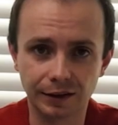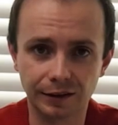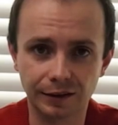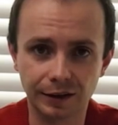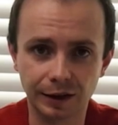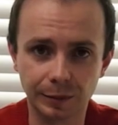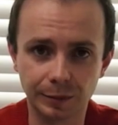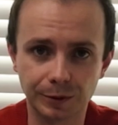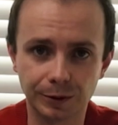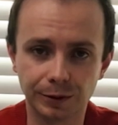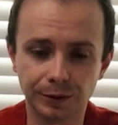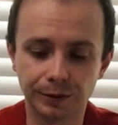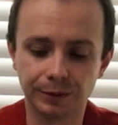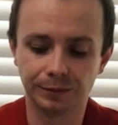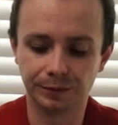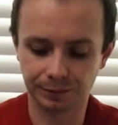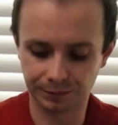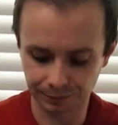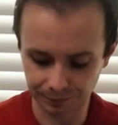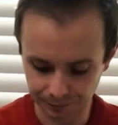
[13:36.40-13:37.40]
Let's keep going.
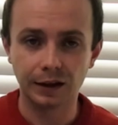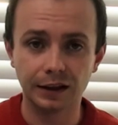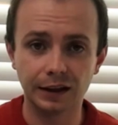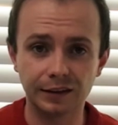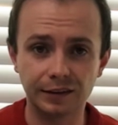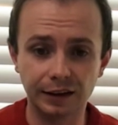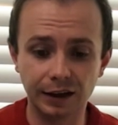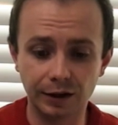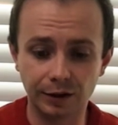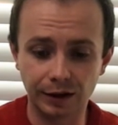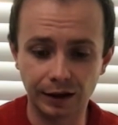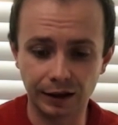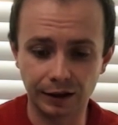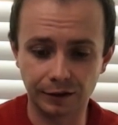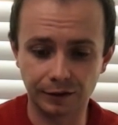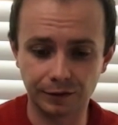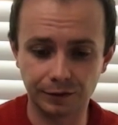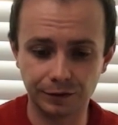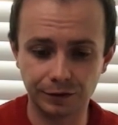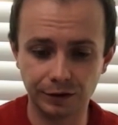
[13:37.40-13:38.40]
Let's now get
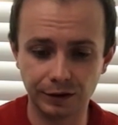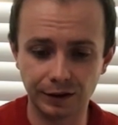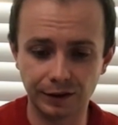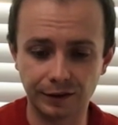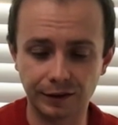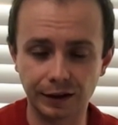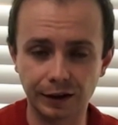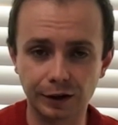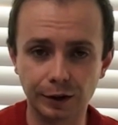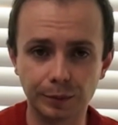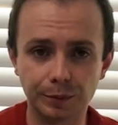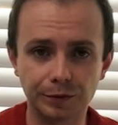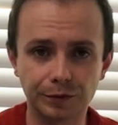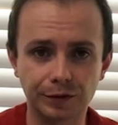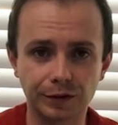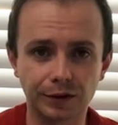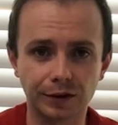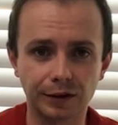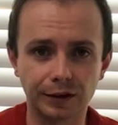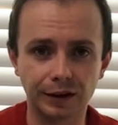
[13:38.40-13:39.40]
it fully set up
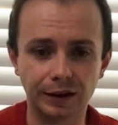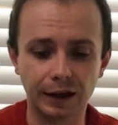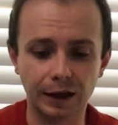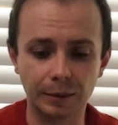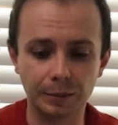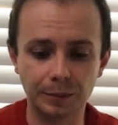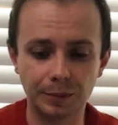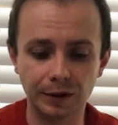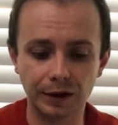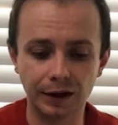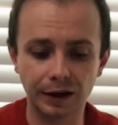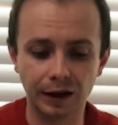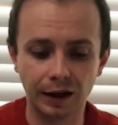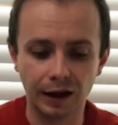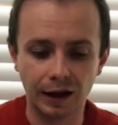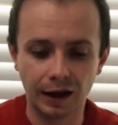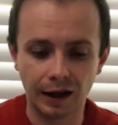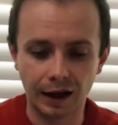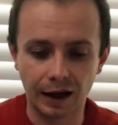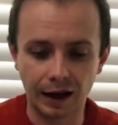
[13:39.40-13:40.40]
for gameplay,
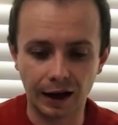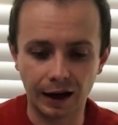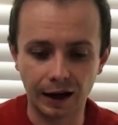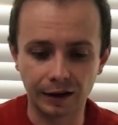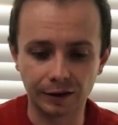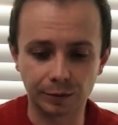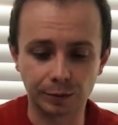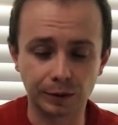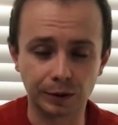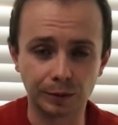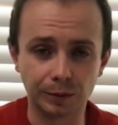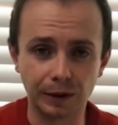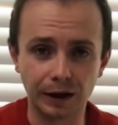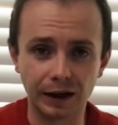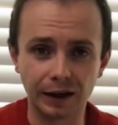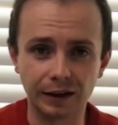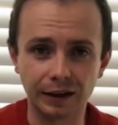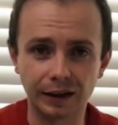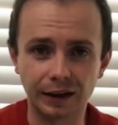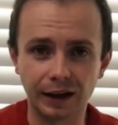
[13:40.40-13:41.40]
and we'll
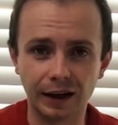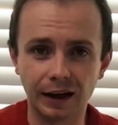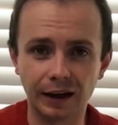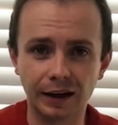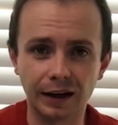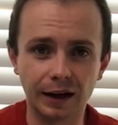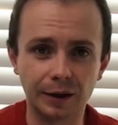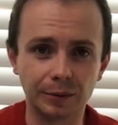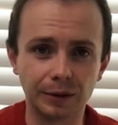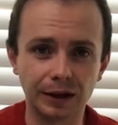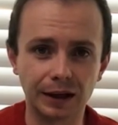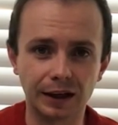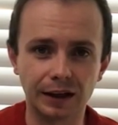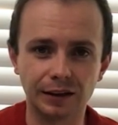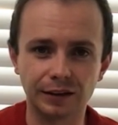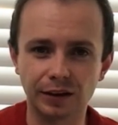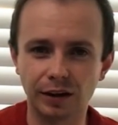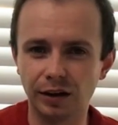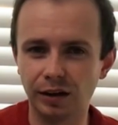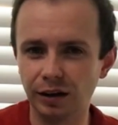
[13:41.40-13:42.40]
weigh it again, and we'll get
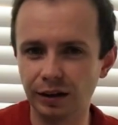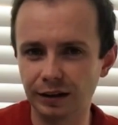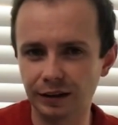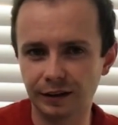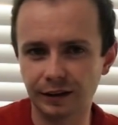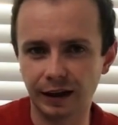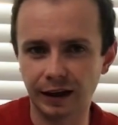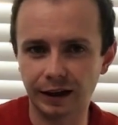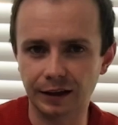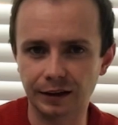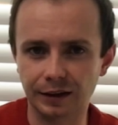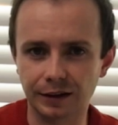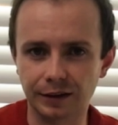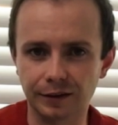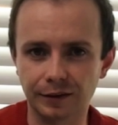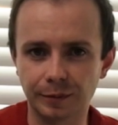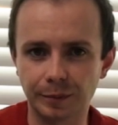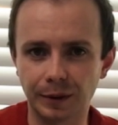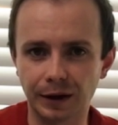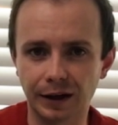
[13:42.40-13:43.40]
into all the technical
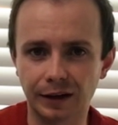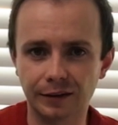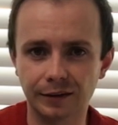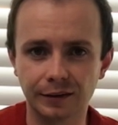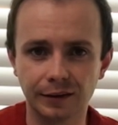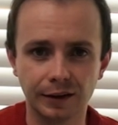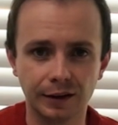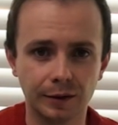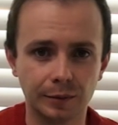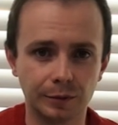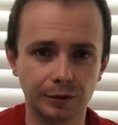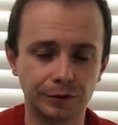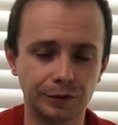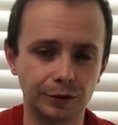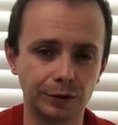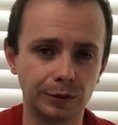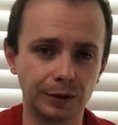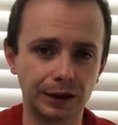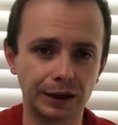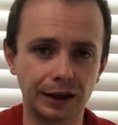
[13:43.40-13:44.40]
specs
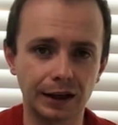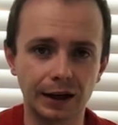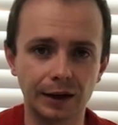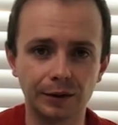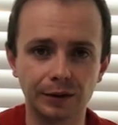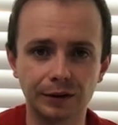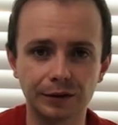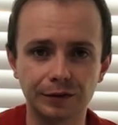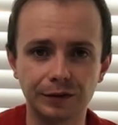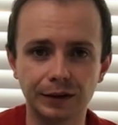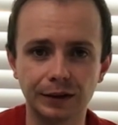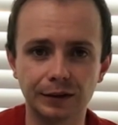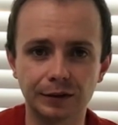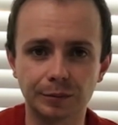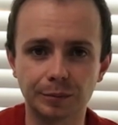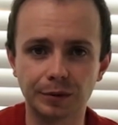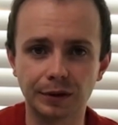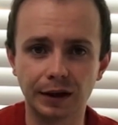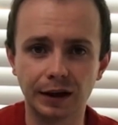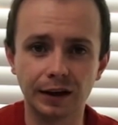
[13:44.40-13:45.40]
before we get out in the field
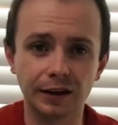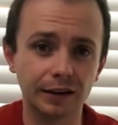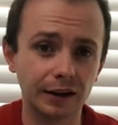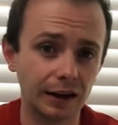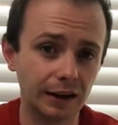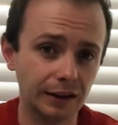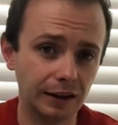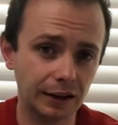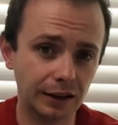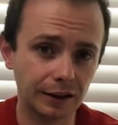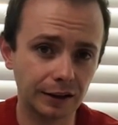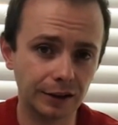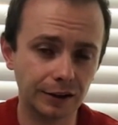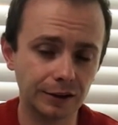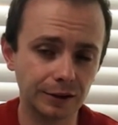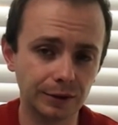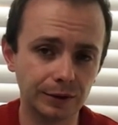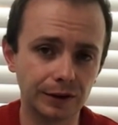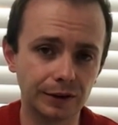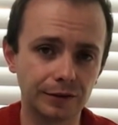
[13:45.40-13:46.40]
and play it, and then
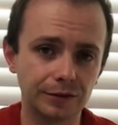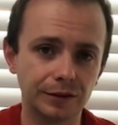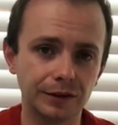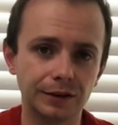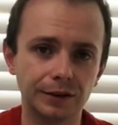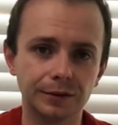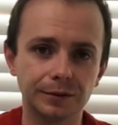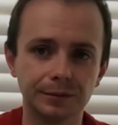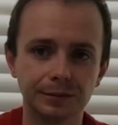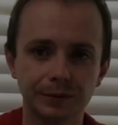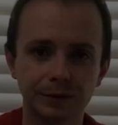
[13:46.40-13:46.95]
conclude this video.